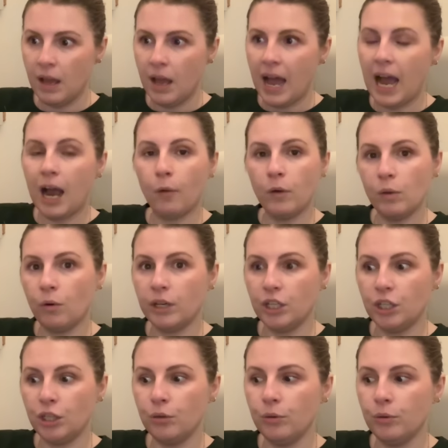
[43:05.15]
how we want to
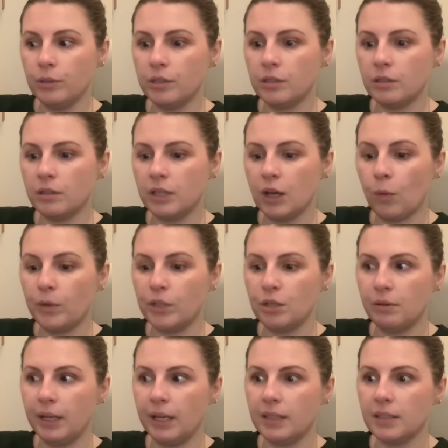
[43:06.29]
use the
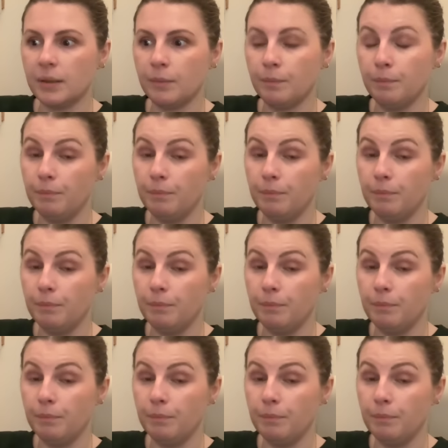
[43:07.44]
opportunity to